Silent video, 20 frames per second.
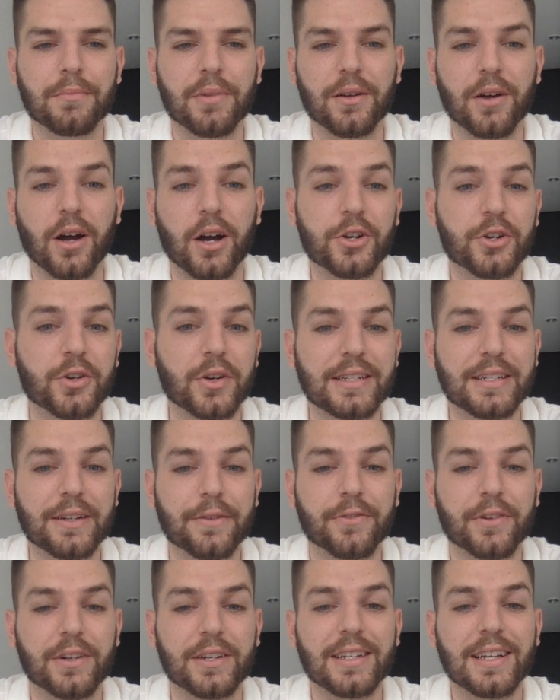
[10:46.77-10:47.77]
but under a
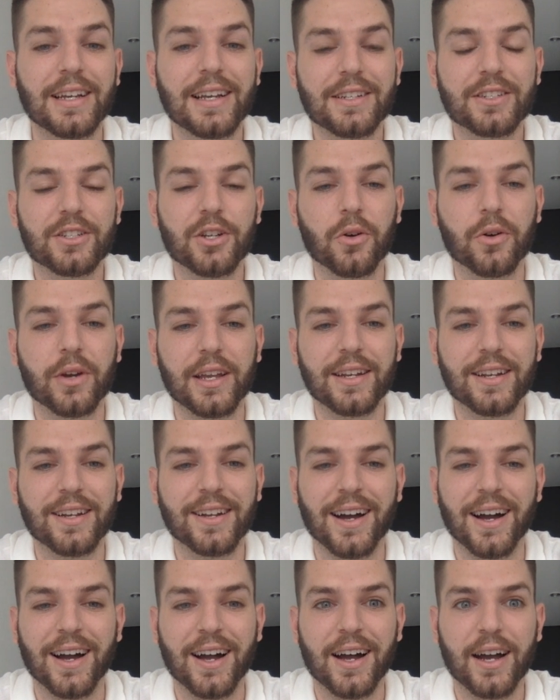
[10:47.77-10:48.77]
different token
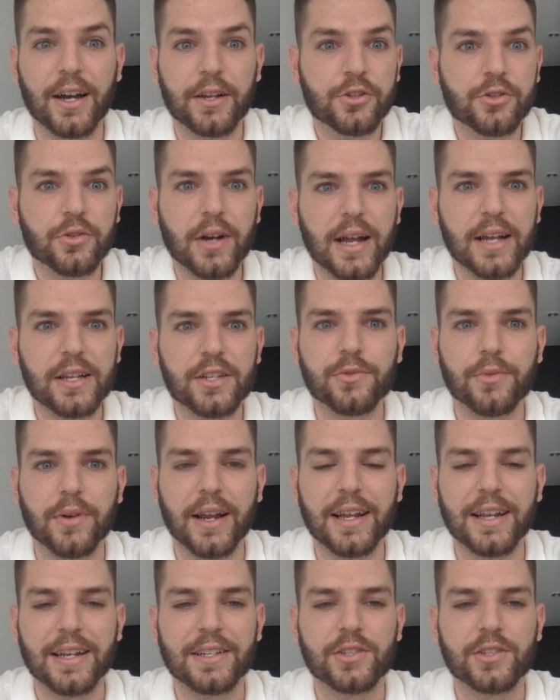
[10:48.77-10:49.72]
address, right?